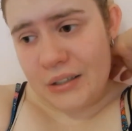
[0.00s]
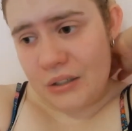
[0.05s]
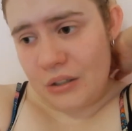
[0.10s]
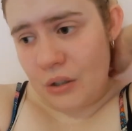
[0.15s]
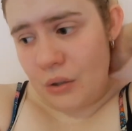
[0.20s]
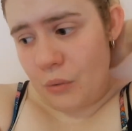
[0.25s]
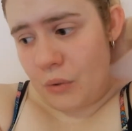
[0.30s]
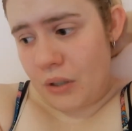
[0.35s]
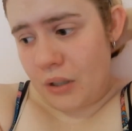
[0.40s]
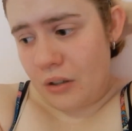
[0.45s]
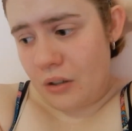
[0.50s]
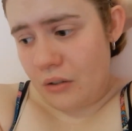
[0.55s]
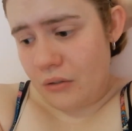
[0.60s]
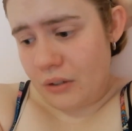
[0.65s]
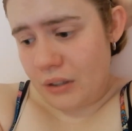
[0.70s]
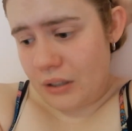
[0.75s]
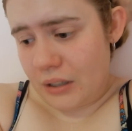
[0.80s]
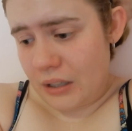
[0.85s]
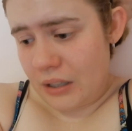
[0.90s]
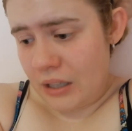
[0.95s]
so we're not
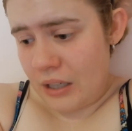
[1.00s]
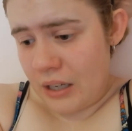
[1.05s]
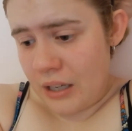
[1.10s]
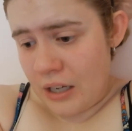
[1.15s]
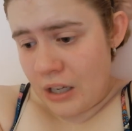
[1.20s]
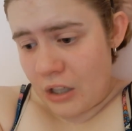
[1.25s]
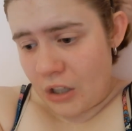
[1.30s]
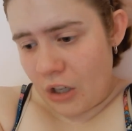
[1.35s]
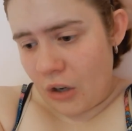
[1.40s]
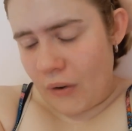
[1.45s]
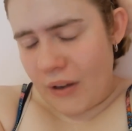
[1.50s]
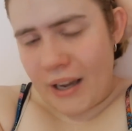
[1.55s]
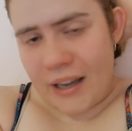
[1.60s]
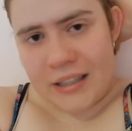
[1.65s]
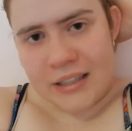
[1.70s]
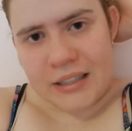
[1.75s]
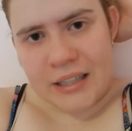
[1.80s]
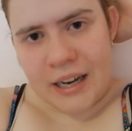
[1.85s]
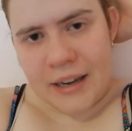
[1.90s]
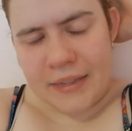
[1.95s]
really going
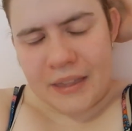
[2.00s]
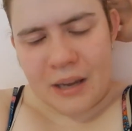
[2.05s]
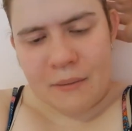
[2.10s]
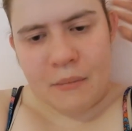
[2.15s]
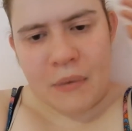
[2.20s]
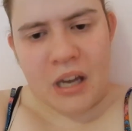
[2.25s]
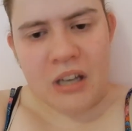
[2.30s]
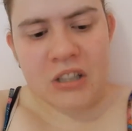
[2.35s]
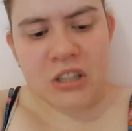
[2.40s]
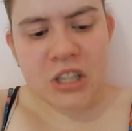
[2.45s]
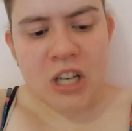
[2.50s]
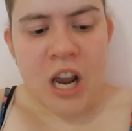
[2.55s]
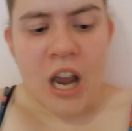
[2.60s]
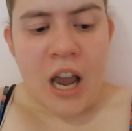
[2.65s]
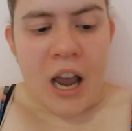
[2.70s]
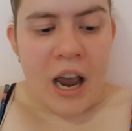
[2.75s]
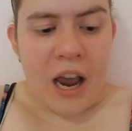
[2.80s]
outside that much.